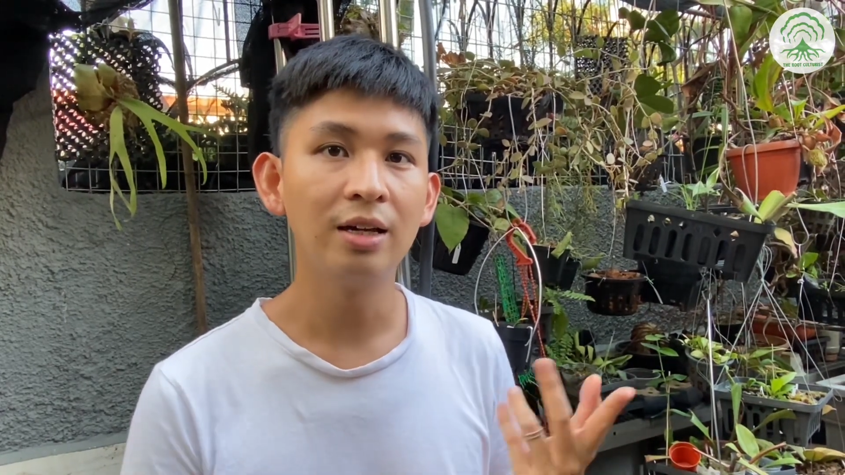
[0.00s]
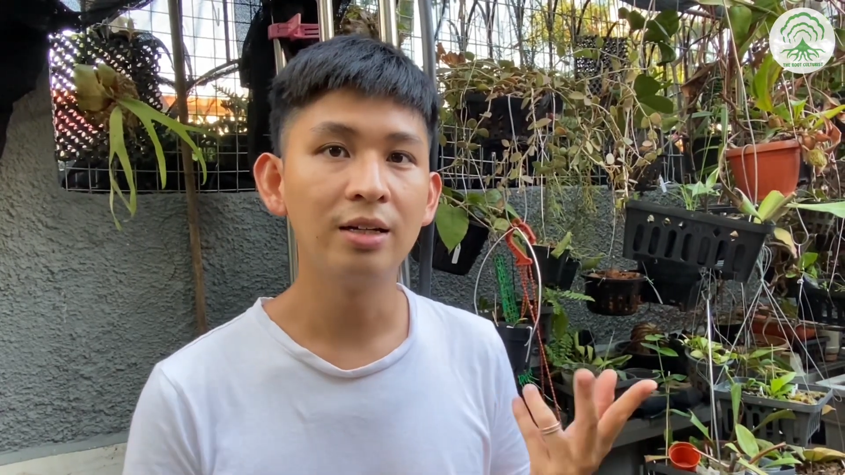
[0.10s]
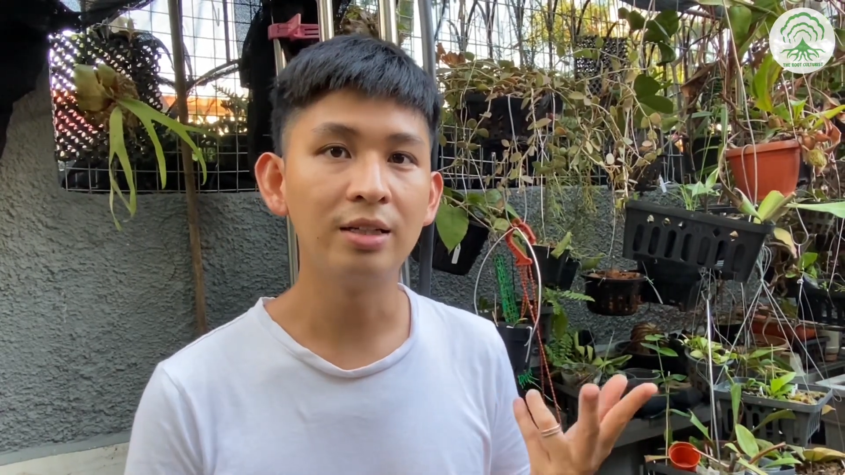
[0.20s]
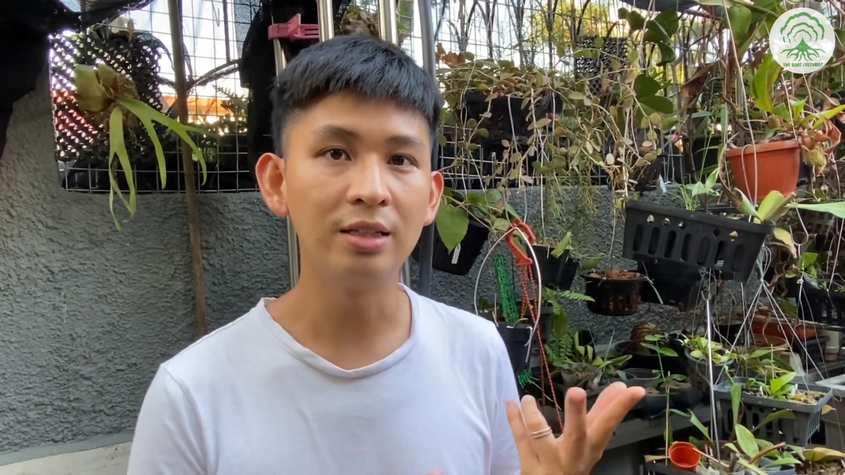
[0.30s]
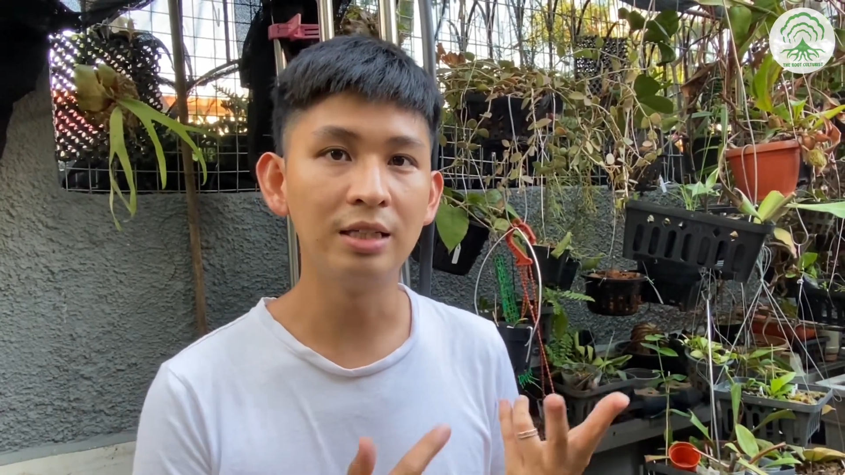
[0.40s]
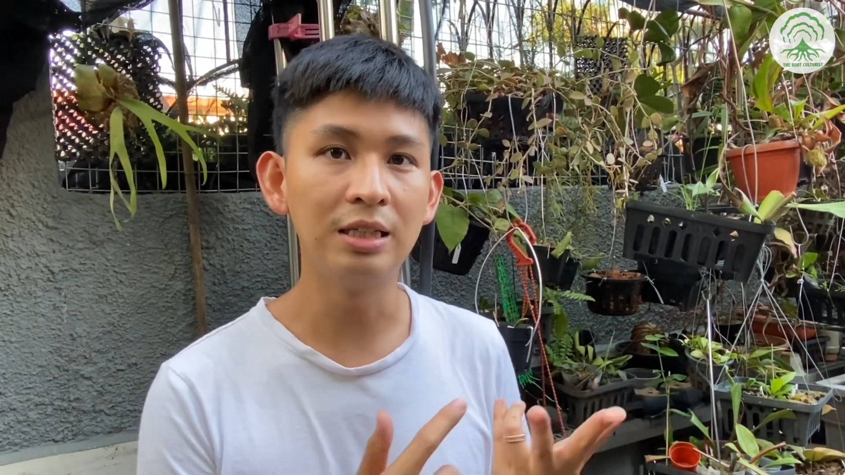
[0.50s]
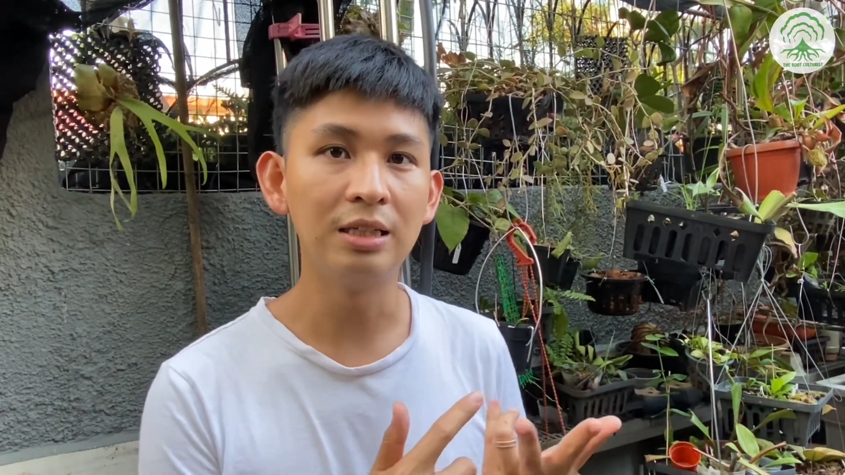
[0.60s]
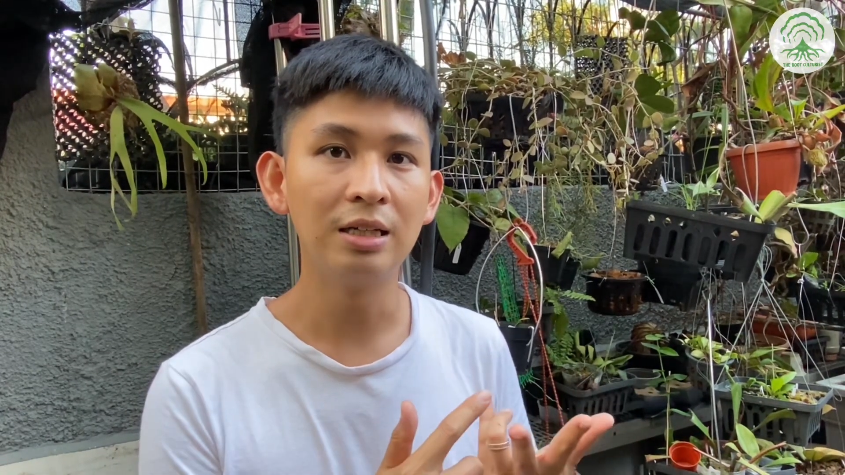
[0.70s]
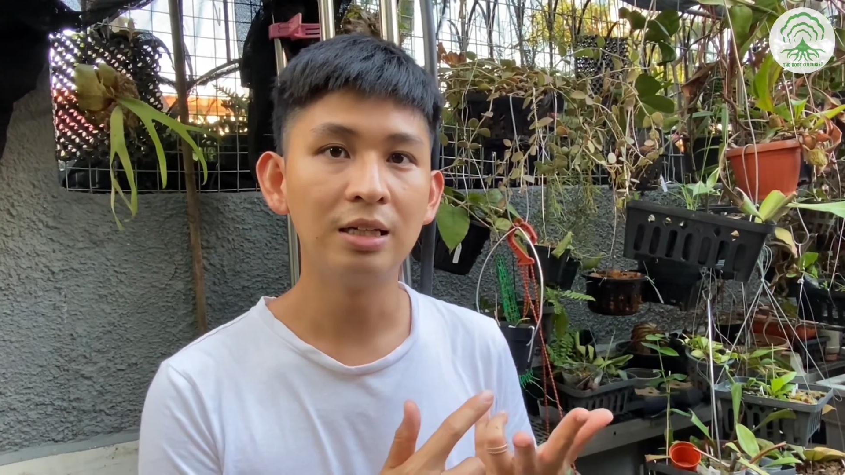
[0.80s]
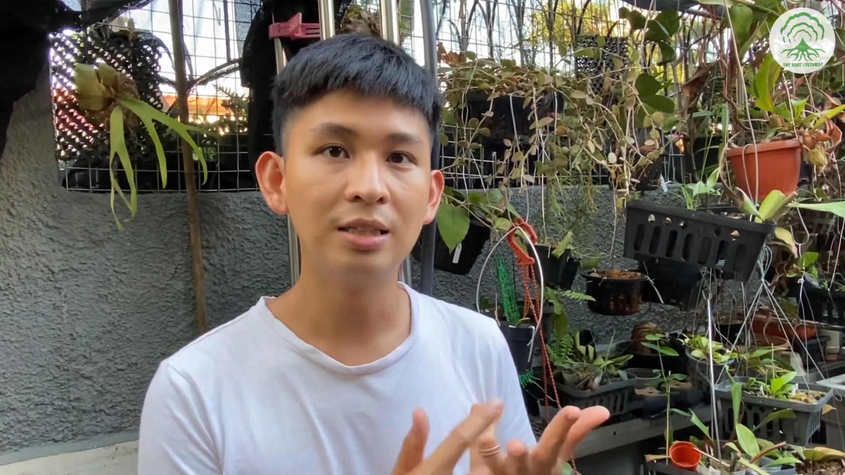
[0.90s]
the
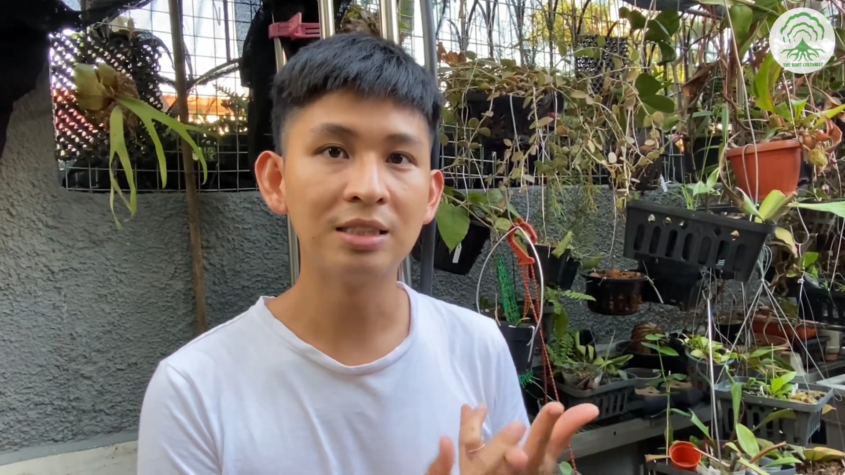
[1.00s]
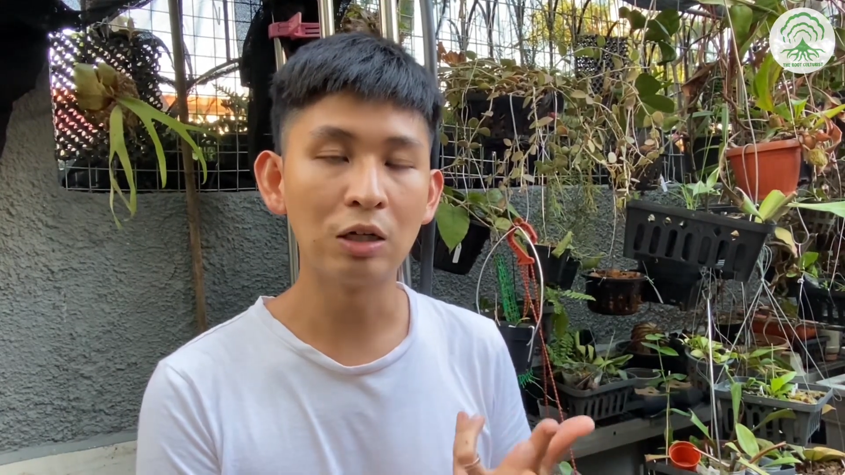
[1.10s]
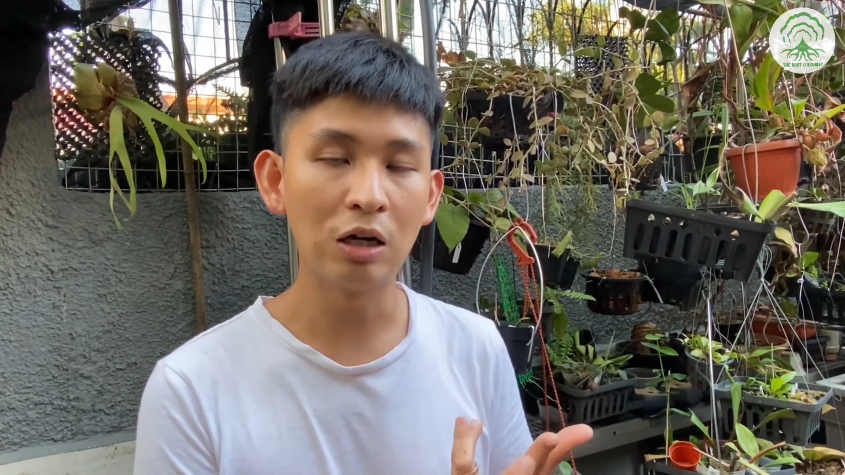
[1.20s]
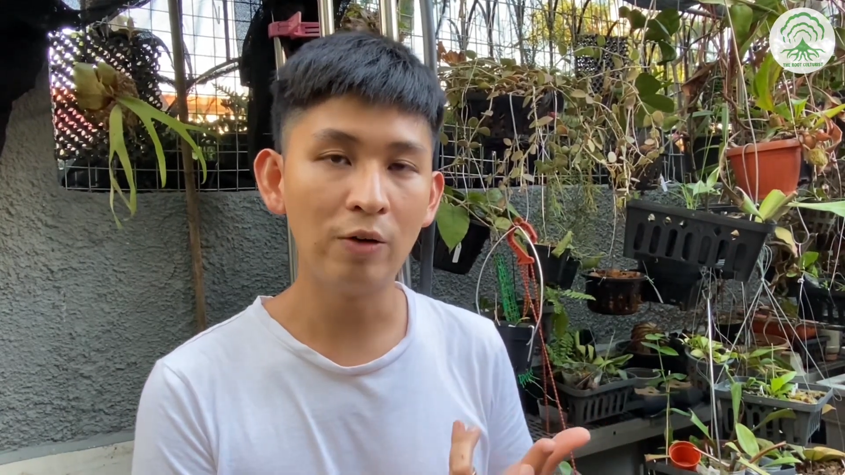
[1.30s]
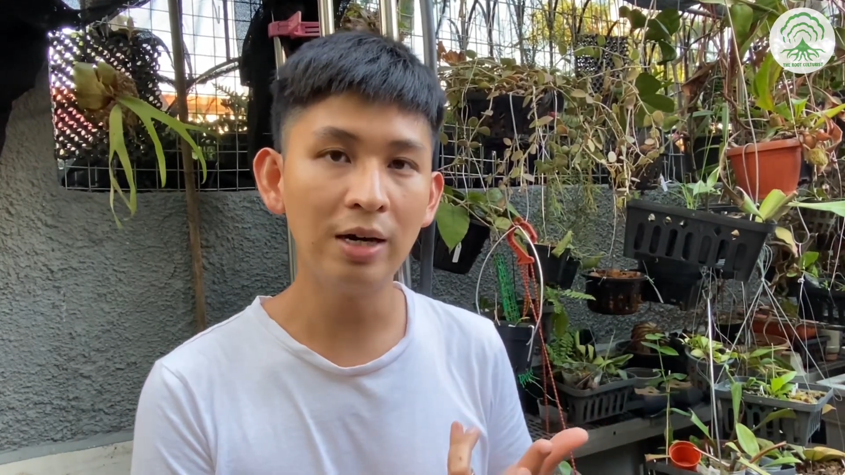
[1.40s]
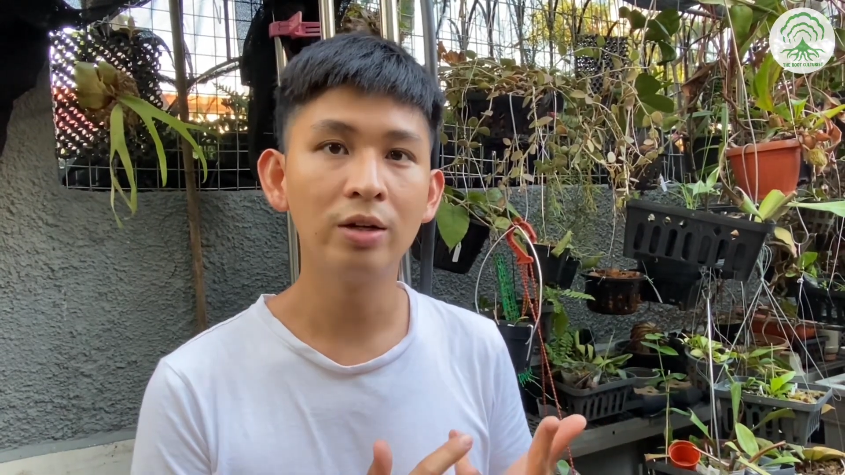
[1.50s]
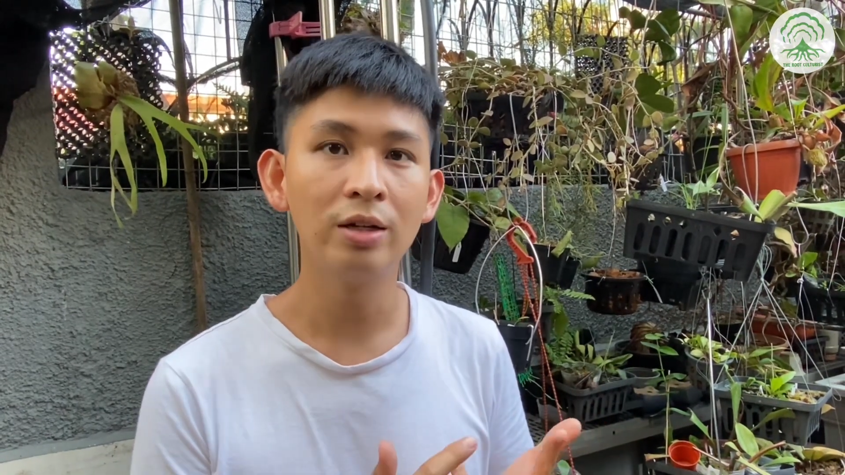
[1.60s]
Sarawak,